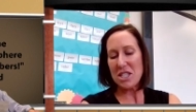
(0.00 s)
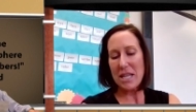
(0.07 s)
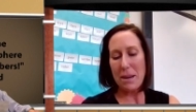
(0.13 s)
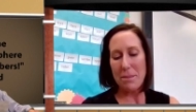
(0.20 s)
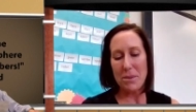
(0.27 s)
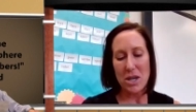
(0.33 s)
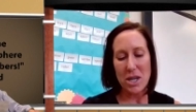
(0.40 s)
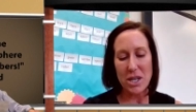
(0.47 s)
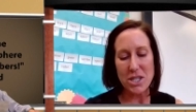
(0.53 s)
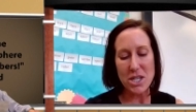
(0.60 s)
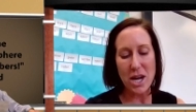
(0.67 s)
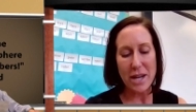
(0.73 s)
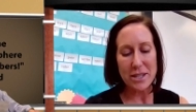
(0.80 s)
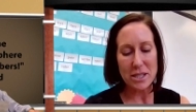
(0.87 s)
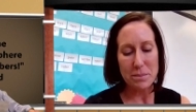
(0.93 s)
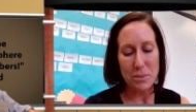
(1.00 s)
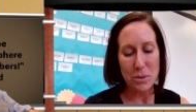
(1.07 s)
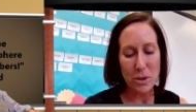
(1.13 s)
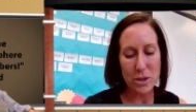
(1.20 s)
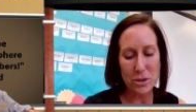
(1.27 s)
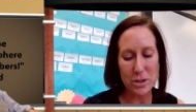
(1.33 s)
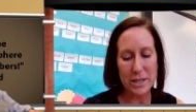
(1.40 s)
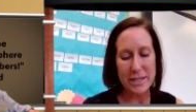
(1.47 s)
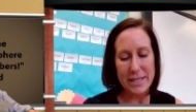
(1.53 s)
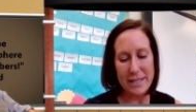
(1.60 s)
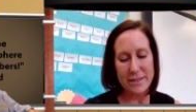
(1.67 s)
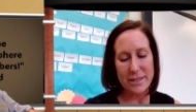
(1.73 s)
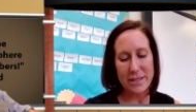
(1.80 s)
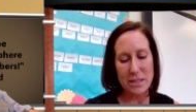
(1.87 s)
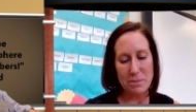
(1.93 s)
summer, not a sport, or a
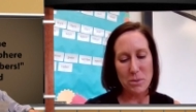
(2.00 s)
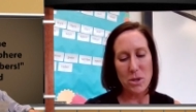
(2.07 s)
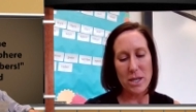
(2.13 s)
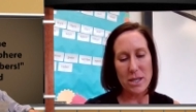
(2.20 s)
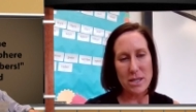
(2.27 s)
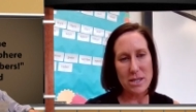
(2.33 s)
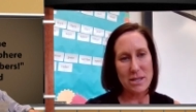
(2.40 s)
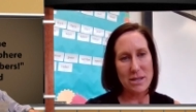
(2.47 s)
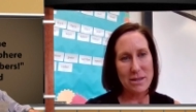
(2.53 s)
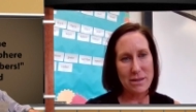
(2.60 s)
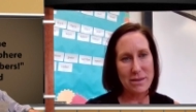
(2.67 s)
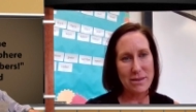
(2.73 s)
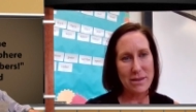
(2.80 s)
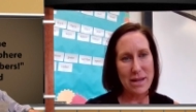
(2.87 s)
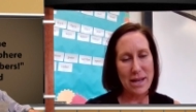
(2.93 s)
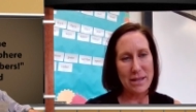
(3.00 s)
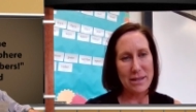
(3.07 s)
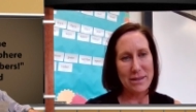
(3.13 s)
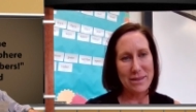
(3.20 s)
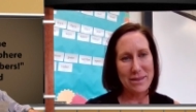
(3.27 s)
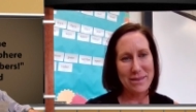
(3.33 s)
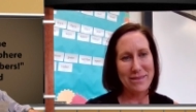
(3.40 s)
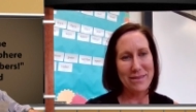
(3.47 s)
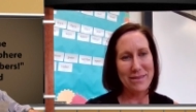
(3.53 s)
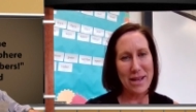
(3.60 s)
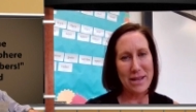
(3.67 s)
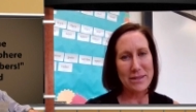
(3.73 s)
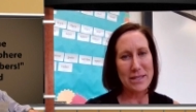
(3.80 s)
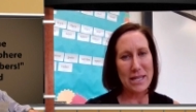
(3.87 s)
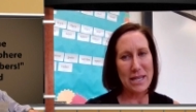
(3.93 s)
dancing sport? That is correct. I'll,
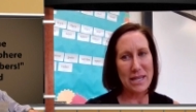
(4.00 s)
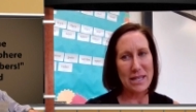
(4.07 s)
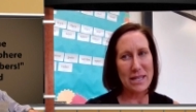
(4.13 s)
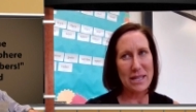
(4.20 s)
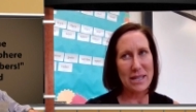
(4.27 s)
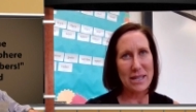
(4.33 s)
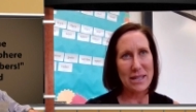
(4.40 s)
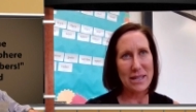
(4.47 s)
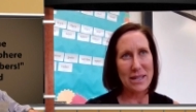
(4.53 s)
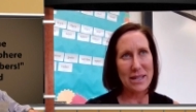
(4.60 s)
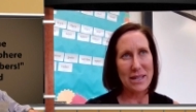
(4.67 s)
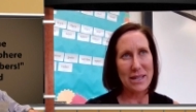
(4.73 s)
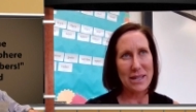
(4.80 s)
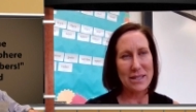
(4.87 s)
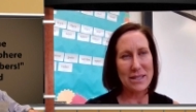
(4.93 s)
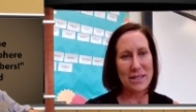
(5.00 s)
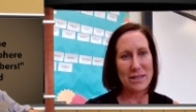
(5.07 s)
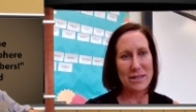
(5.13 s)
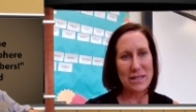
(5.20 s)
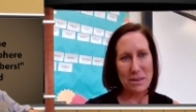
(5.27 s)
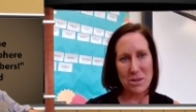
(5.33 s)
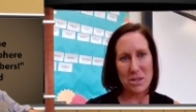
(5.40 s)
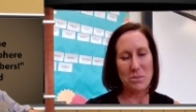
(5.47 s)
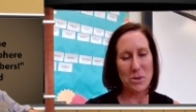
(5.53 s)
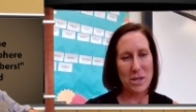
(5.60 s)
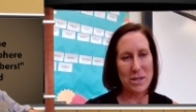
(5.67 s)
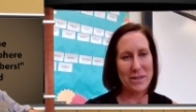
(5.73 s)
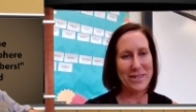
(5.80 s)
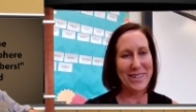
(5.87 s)
I'll say uh, it's a summer sport.